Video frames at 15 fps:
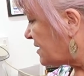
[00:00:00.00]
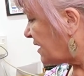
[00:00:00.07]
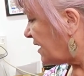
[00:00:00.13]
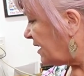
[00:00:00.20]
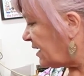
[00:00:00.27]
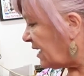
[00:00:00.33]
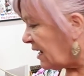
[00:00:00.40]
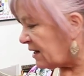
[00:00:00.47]

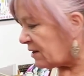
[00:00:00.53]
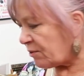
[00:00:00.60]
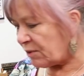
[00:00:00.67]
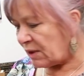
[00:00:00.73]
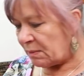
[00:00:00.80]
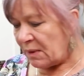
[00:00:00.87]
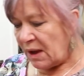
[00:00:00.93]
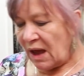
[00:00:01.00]
skin hand
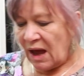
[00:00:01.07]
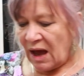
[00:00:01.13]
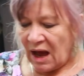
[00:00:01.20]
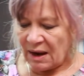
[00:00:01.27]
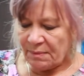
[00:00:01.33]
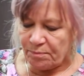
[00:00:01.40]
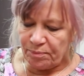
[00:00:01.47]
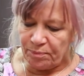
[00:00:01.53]
cream.
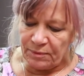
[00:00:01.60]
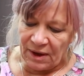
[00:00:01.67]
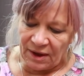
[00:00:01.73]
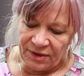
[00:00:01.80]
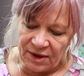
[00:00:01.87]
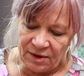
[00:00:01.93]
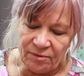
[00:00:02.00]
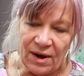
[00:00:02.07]
I
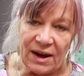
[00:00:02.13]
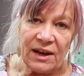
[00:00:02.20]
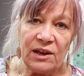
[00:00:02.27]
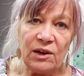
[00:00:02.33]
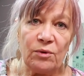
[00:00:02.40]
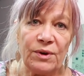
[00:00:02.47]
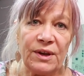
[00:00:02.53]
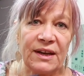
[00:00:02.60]
reckon
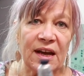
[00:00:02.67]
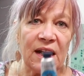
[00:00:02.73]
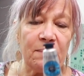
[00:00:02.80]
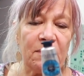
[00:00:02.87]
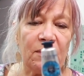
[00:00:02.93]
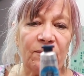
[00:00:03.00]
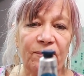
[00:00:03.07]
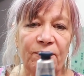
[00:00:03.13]
you only get
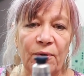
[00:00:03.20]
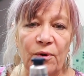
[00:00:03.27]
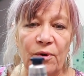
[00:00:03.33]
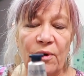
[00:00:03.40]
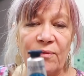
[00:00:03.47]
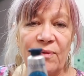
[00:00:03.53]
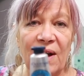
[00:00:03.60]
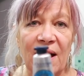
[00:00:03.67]
about
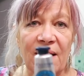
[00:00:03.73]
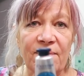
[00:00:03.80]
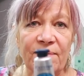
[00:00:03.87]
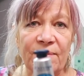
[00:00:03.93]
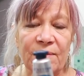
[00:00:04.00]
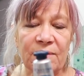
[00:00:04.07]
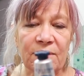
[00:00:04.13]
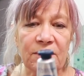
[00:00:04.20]
4 or
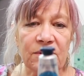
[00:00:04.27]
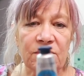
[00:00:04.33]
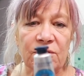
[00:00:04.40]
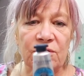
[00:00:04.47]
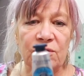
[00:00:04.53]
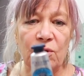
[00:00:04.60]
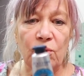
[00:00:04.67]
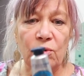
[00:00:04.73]
5
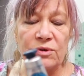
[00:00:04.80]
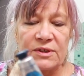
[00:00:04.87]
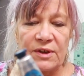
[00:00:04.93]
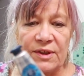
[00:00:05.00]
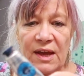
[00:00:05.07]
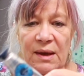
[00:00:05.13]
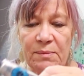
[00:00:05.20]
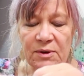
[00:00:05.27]
goes
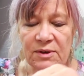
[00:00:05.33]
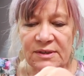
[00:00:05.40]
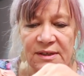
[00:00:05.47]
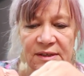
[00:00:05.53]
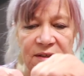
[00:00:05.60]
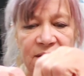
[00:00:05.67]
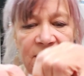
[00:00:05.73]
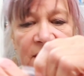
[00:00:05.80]
on there, because
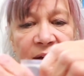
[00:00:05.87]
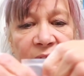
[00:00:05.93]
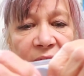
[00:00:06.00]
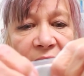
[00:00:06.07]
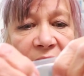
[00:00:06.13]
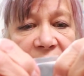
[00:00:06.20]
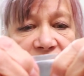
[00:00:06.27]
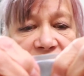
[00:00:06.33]

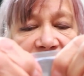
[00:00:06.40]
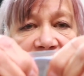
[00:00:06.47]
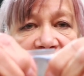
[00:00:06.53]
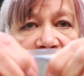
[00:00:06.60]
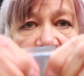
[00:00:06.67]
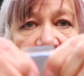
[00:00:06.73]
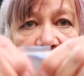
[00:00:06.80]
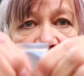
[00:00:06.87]
it
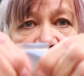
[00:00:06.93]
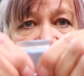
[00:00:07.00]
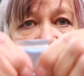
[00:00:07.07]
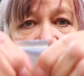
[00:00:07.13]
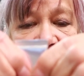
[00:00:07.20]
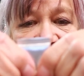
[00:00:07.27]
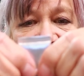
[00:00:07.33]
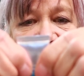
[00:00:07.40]
feels almost
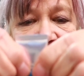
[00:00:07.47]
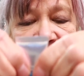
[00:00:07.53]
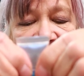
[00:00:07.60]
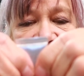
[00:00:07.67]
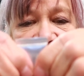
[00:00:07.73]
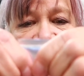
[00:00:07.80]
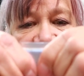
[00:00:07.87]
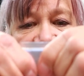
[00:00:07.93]
quite
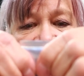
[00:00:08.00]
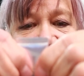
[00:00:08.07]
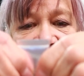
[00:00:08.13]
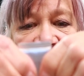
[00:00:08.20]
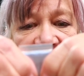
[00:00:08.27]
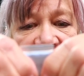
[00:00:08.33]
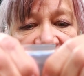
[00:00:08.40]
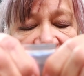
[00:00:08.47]
empty that are
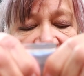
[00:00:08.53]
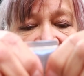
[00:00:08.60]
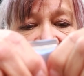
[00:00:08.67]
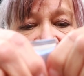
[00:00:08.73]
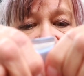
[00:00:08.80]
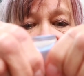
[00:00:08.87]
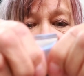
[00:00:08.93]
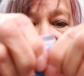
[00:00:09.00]
there.
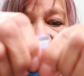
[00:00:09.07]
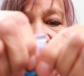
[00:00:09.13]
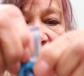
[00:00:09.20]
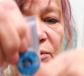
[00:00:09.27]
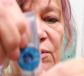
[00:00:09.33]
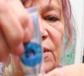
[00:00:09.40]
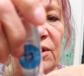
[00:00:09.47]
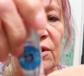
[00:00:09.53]
So I've
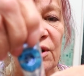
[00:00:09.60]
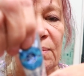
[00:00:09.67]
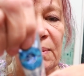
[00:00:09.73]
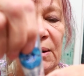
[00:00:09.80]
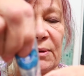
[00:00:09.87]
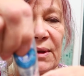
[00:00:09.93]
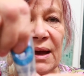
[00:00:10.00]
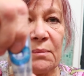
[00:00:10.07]
only got
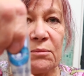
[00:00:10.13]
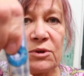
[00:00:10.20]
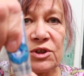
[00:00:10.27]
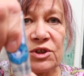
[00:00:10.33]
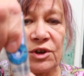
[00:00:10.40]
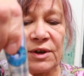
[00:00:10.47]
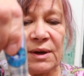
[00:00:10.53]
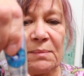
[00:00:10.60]
about that
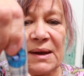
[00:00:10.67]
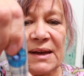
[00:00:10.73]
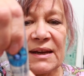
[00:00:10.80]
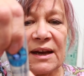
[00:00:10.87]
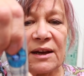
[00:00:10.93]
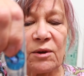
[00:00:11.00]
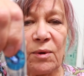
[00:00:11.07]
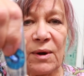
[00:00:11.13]
much on. I might
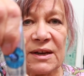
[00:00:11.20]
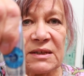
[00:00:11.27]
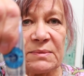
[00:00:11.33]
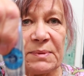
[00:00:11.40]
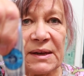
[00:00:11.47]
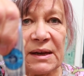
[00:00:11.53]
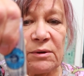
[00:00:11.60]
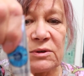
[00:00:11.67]
get quite a
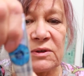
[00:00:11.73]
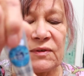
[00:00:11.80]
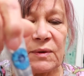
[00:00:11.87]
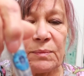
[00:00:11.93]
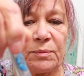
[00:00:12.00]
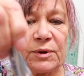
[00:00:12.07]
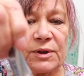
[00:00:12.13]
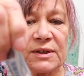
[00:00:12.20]
bit out of
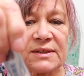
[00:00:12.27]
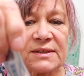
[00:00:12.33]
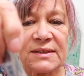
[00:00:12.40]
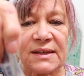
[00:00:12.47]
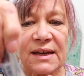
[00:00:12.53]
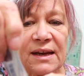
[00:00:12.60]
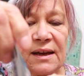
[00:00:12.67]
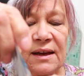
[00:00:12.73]
it, but
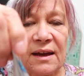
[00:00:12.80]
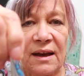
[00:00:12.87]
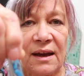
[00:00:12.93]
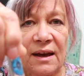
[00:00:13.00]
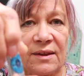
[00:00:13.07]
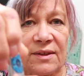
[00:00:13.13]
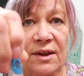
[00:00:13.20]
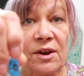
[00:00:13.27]
it's they're
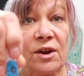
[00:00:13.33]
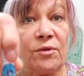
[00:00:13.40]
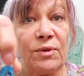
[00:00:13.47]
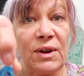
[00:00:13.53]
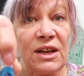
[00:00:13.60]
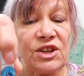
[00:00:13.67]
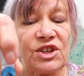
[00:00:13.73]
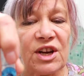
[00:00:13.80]
not
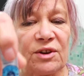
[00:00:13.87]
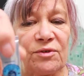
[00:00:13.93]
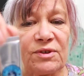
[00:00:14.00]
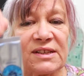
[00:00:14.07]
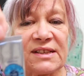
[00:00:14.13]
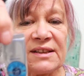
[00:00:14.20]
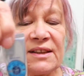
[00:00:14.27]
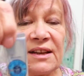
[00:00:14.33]
really
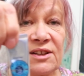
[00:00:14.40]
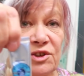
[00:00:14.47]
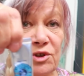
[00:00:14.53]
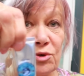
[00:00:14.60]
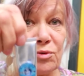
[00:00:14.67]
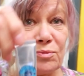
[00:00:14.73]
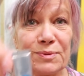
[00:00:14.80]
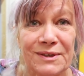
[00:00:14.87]
generous in their
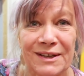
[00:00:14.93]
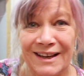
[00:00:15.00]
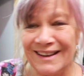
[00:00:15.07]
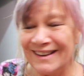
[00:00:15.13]
tubes.